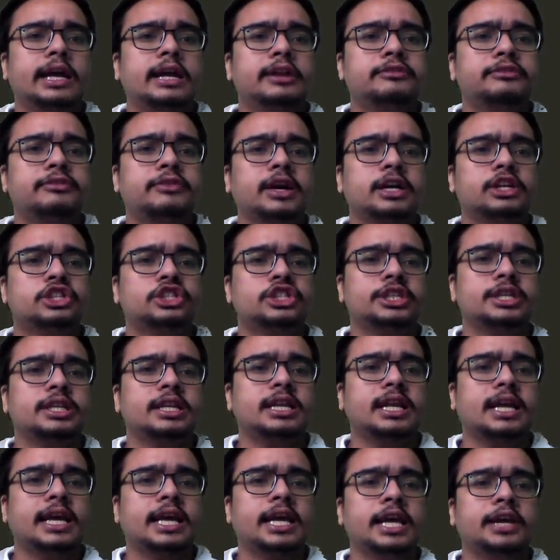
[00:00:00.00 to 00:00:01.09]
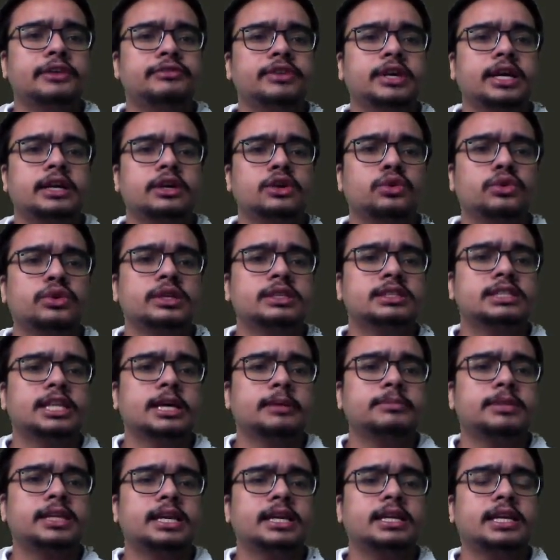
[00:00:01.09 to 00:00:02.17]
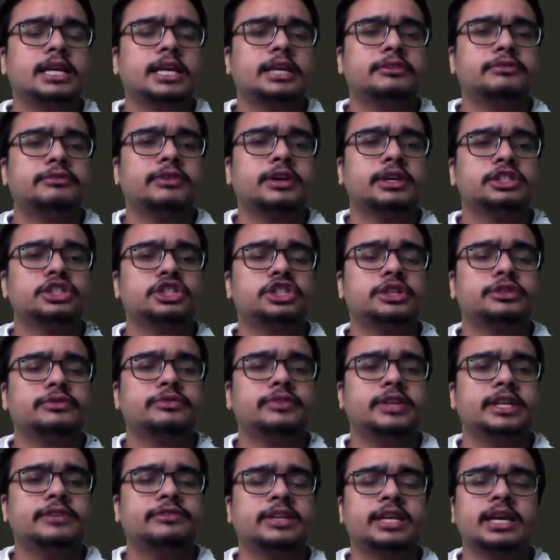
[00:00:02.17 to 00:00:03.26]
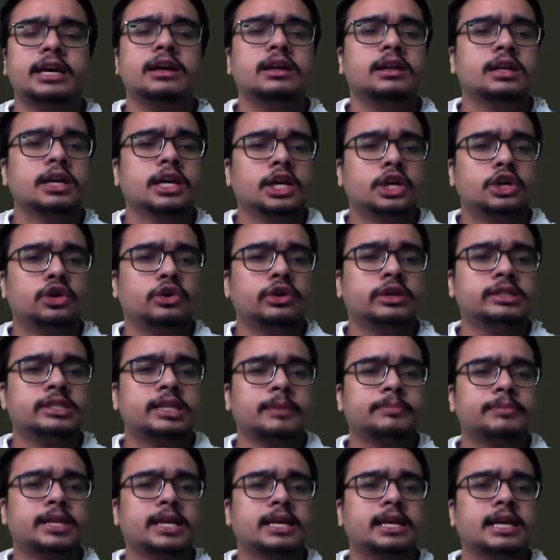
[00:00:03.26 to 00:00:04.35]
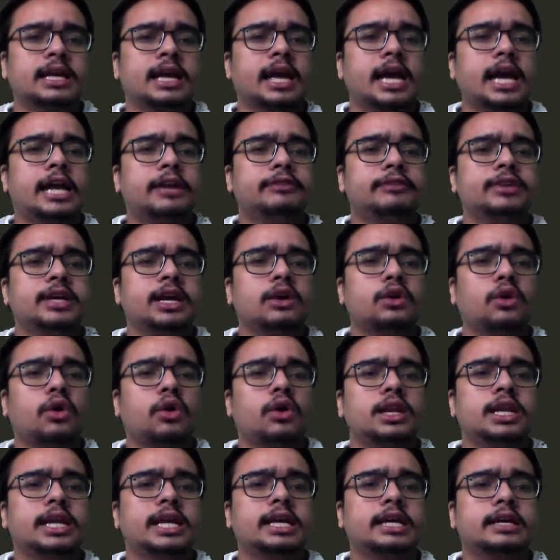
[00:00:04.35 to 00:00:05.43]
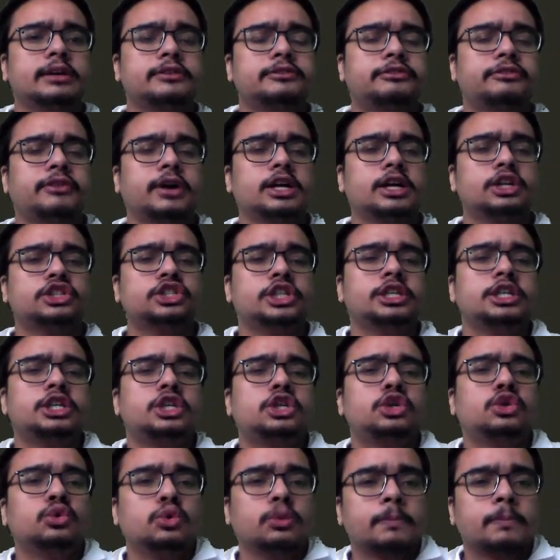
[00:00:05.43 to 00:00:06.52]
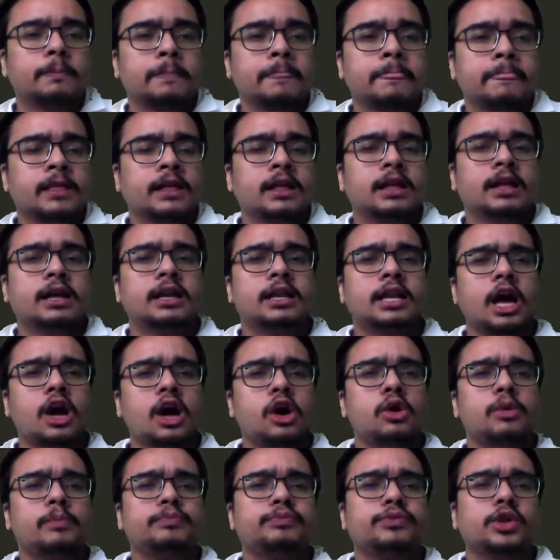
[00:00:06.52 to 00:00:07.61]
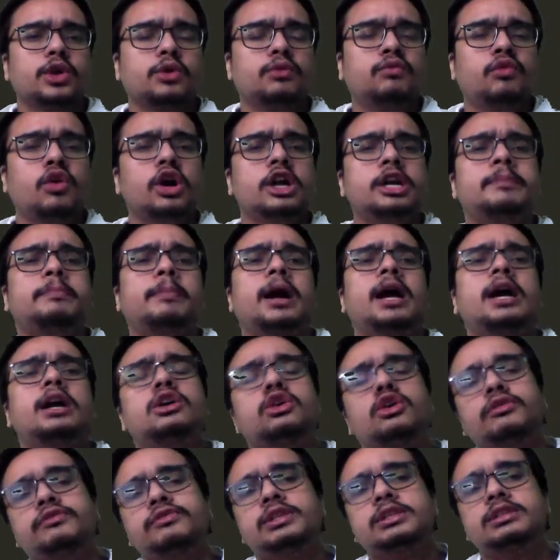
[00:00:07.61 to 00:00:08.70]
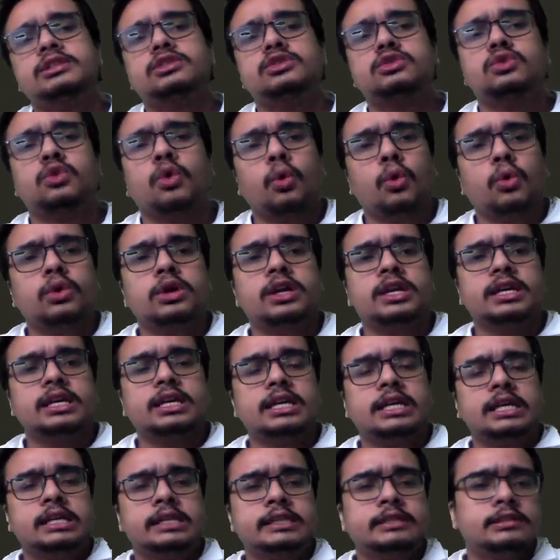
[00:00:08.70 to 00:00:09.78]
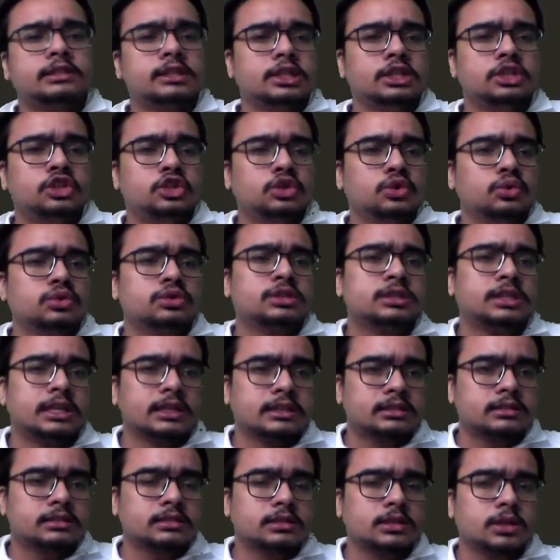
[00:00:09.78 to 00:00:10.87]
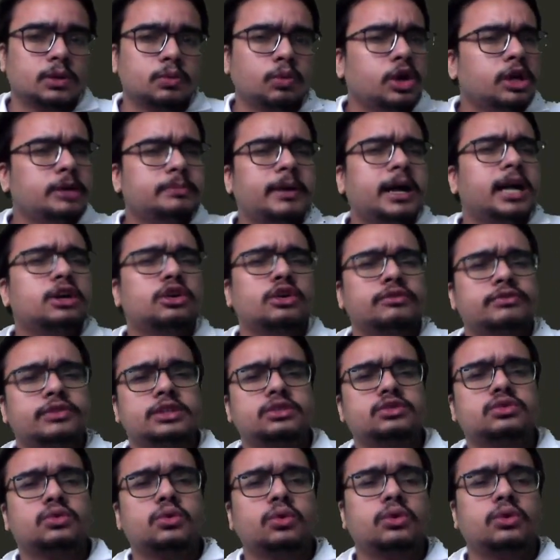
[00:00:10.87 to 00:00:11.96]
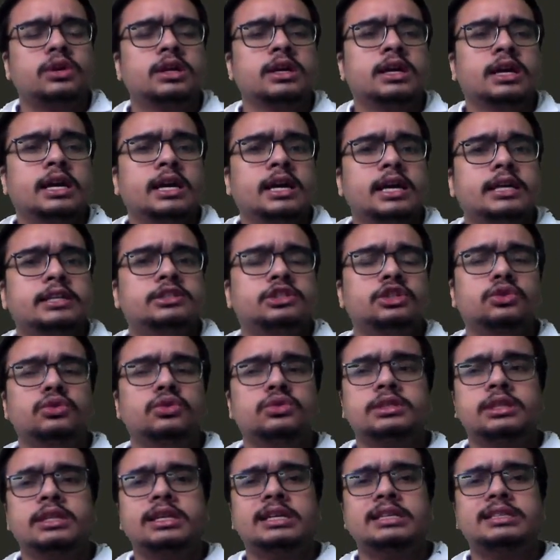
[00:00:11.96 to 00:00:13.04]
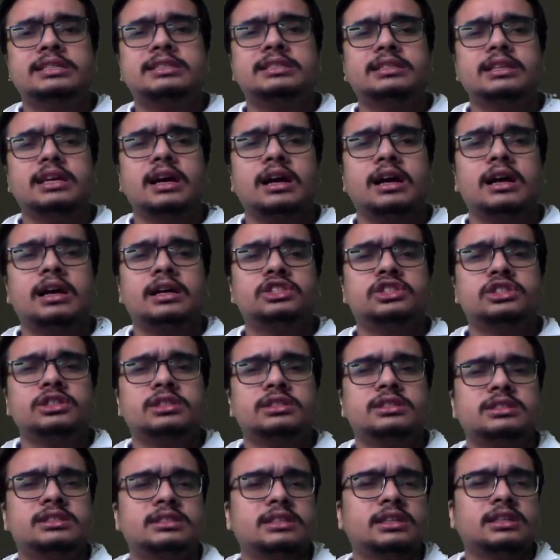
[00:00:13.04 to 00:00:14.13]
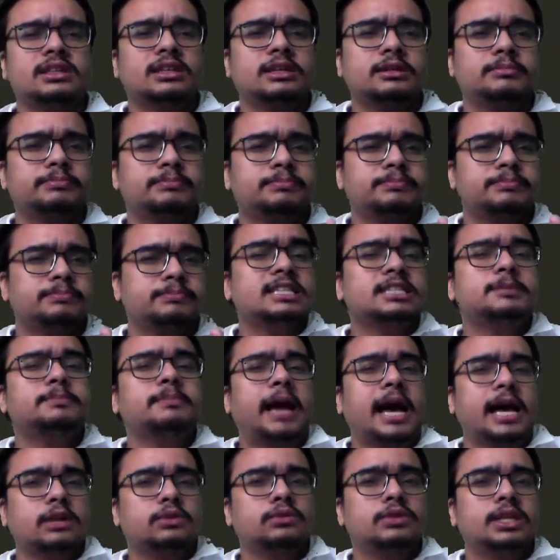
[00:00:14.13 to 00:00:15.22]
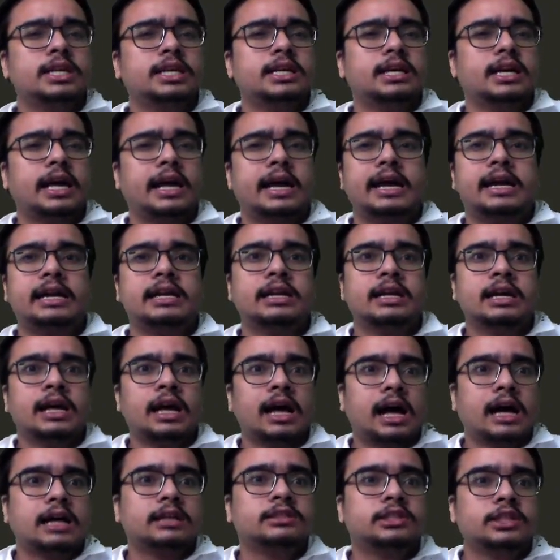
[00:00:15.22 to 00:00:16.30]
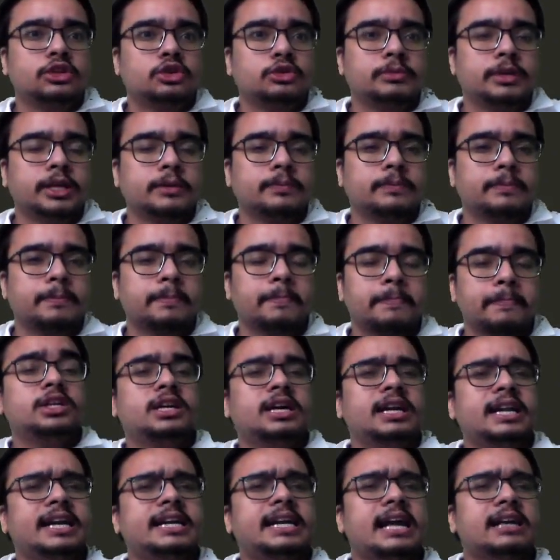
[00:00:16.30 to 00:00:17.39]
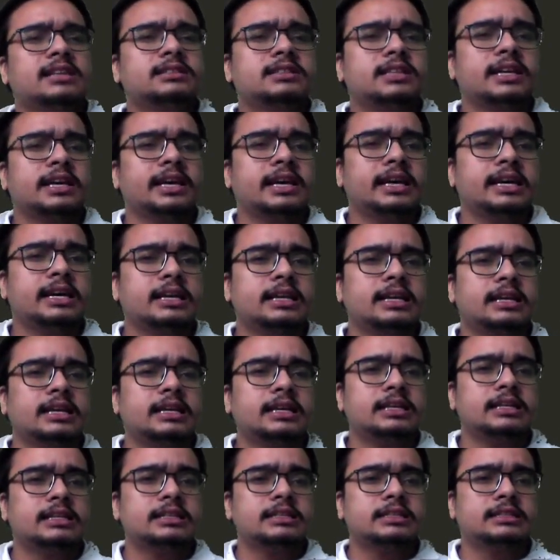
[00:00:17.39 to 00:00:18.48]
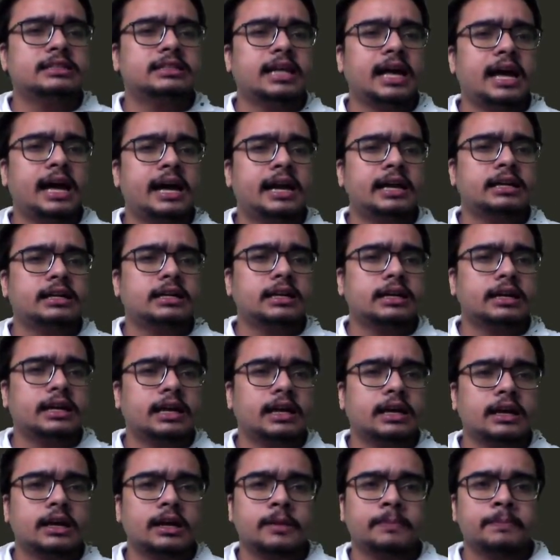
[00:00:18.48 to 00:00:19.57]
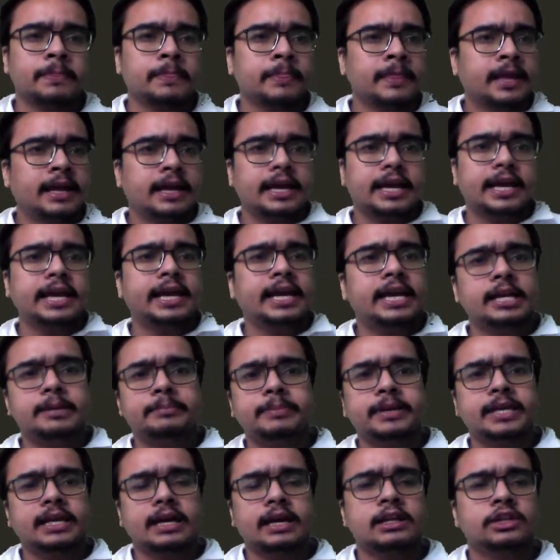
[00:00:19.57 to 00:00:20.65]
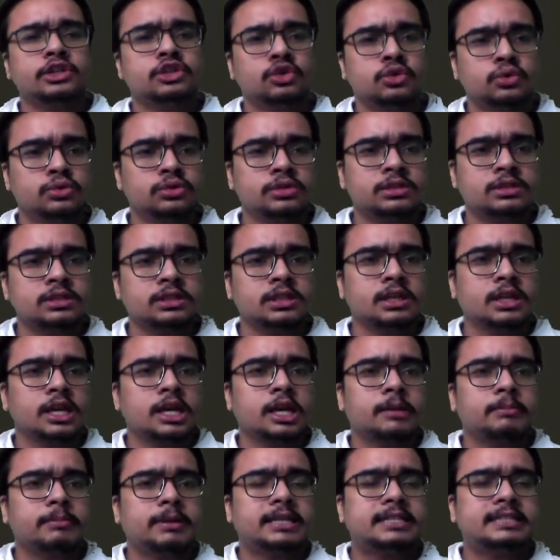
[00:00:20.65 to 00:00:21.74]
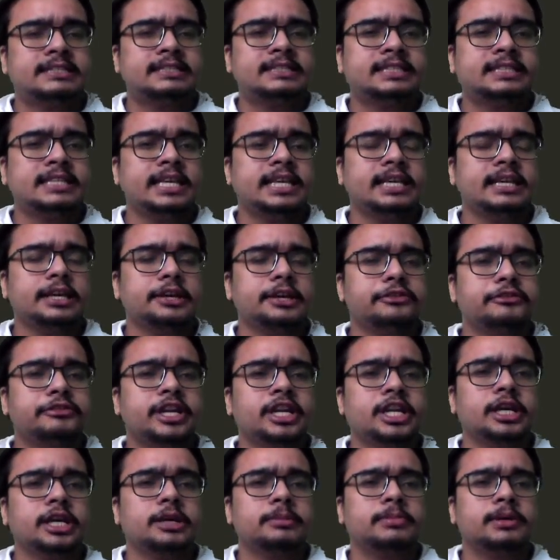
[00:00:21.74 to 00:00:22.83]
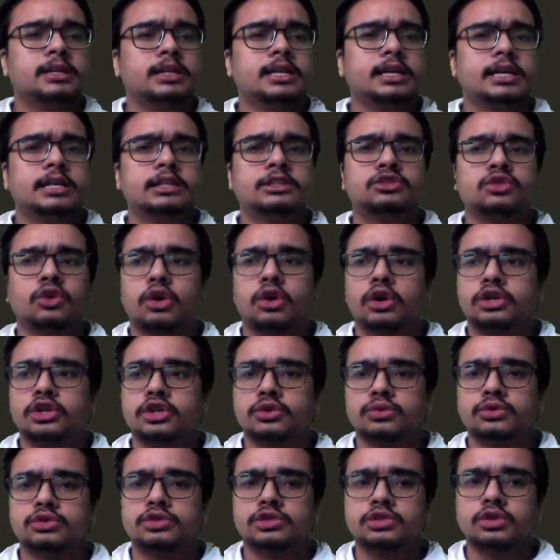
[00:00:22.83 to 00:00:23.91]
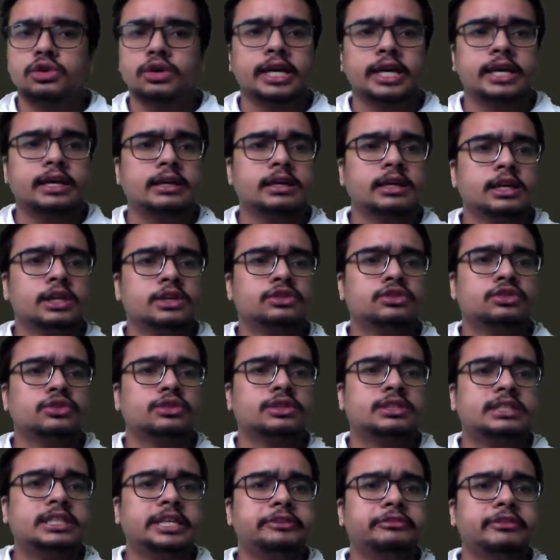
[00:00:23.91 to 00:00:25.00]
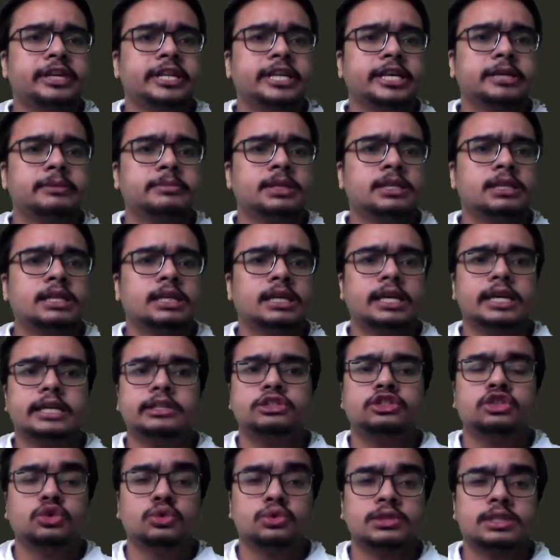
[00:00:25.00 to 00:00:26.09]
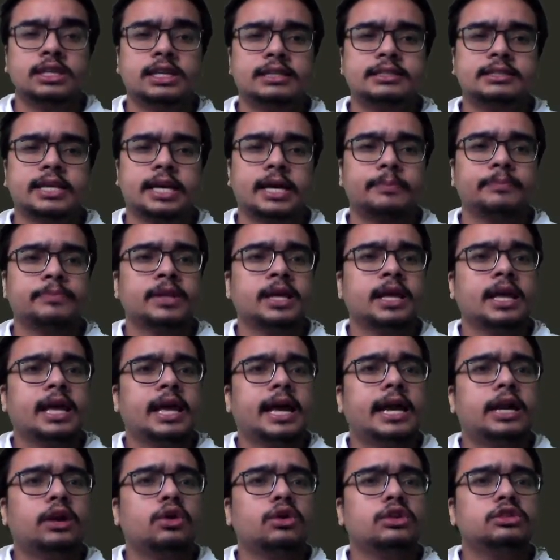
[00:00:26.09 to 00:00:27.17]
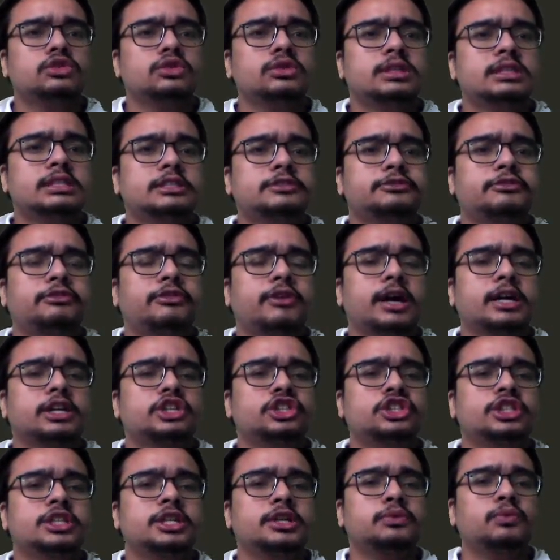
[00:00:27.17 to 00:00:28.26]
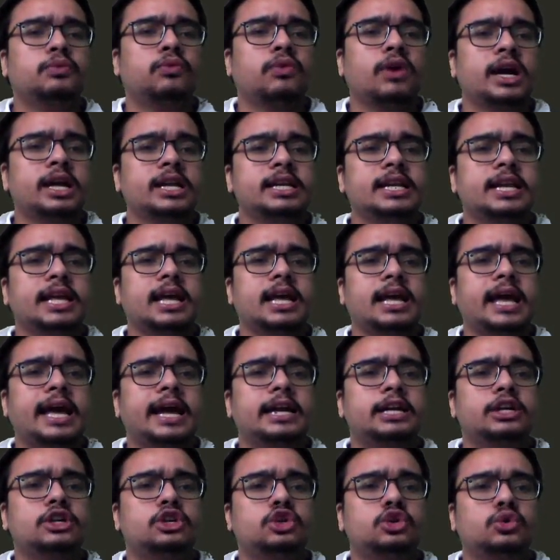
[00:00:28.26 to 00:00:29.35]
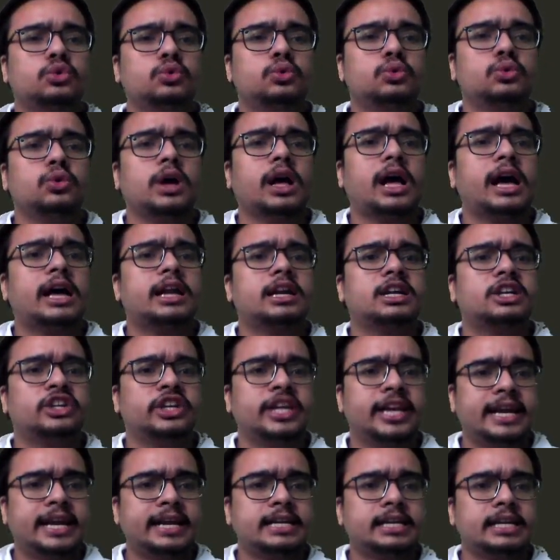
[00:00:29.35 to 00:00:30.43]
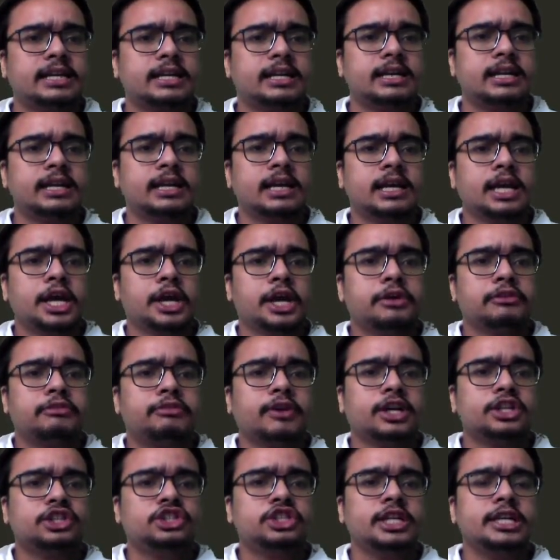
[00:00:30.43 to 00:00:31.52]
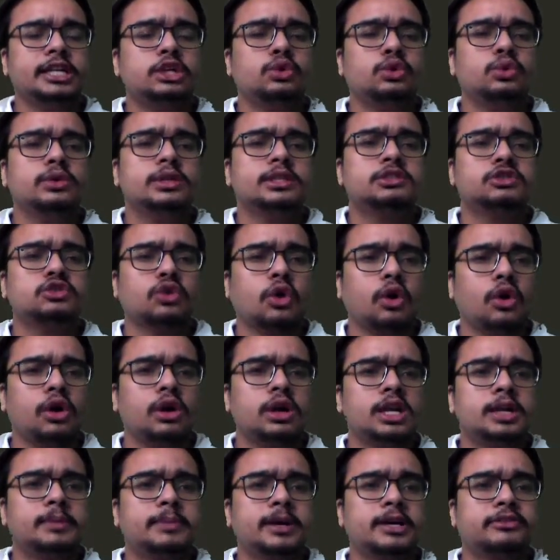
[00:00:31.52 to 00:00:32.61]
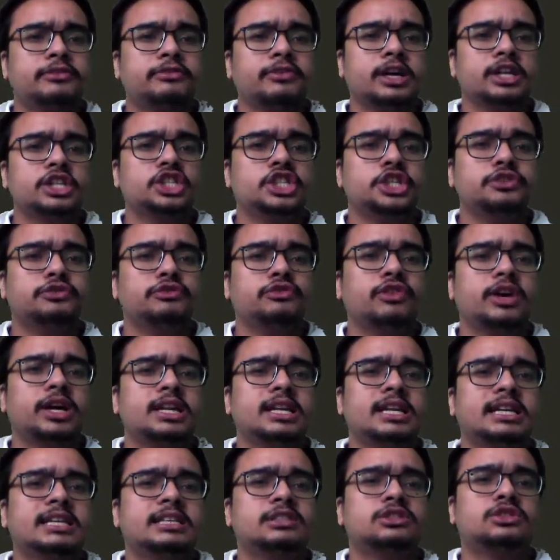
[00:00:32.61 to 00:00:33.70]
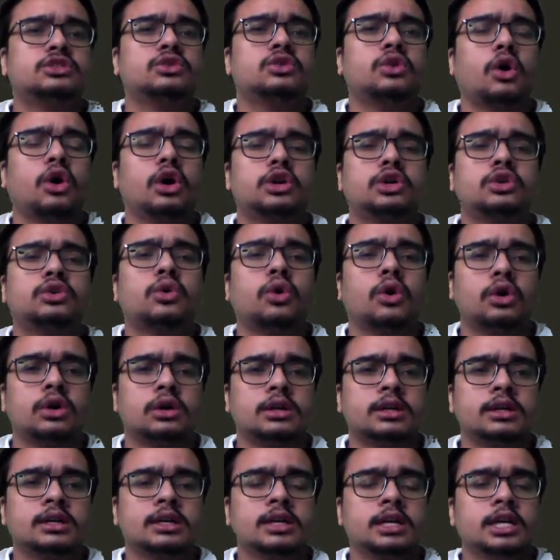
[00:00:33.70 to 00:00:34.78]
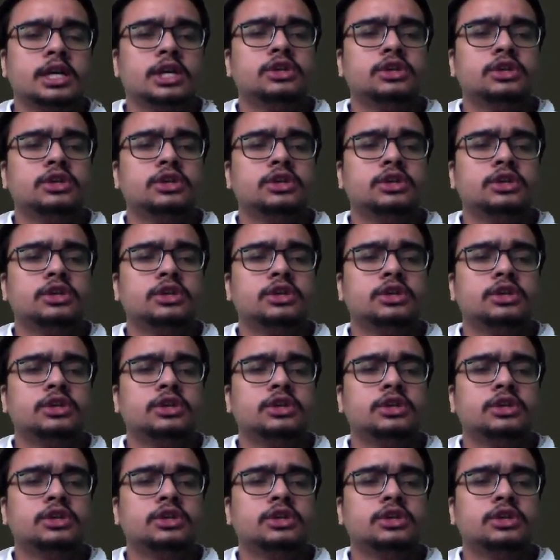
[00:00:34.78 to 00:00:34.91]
In function A, we are doing something. In function B, we are doing something. And we are calling function 2. Now, what part of this code is useless? What part of this code is useless? Just see this manually and answer to me. Now, the correct answer here is that A and B are used, but C variable is not used. Okay, so C variable is useless here. And also this function 1 and 2 are created. Function 2 is called, but function 1 is not called.